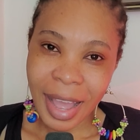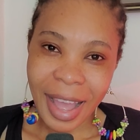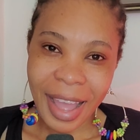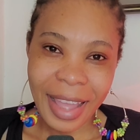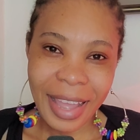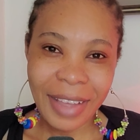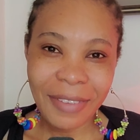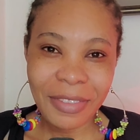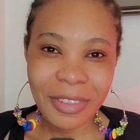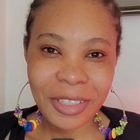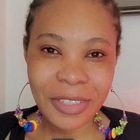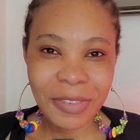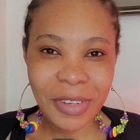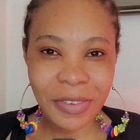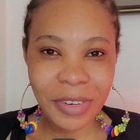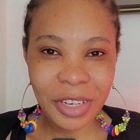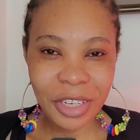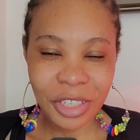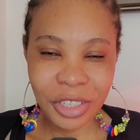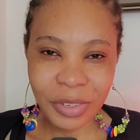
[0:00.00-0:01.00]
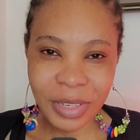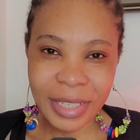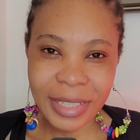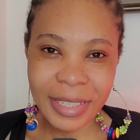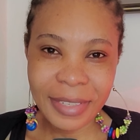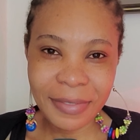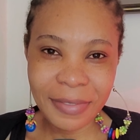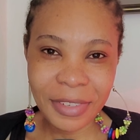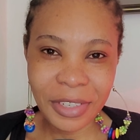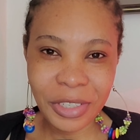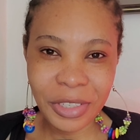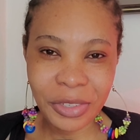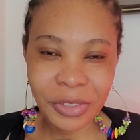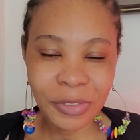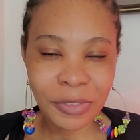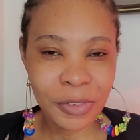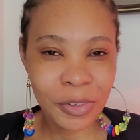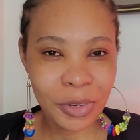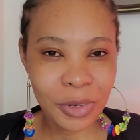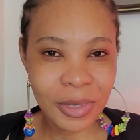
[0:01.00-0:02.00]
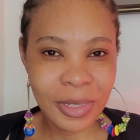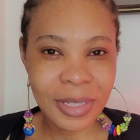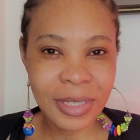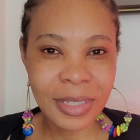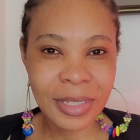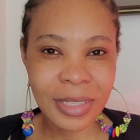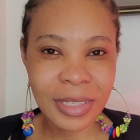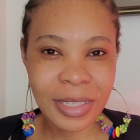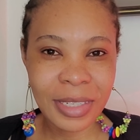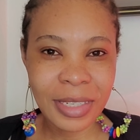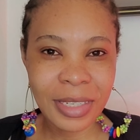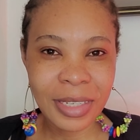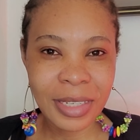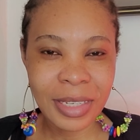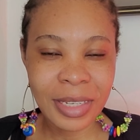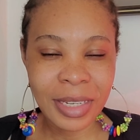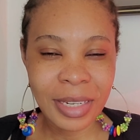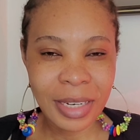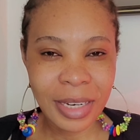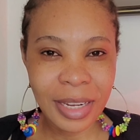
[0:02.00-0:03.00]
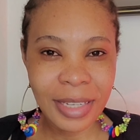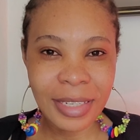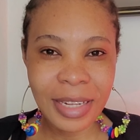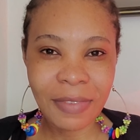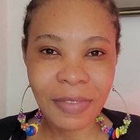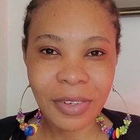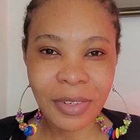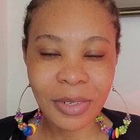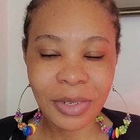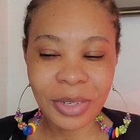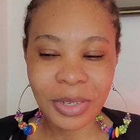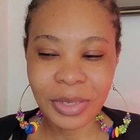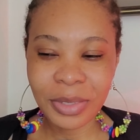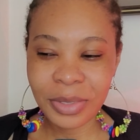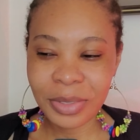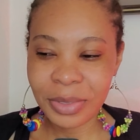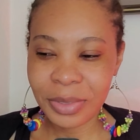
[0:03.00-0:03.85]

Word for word: I have this very interesting video for us to see. Let's have a look.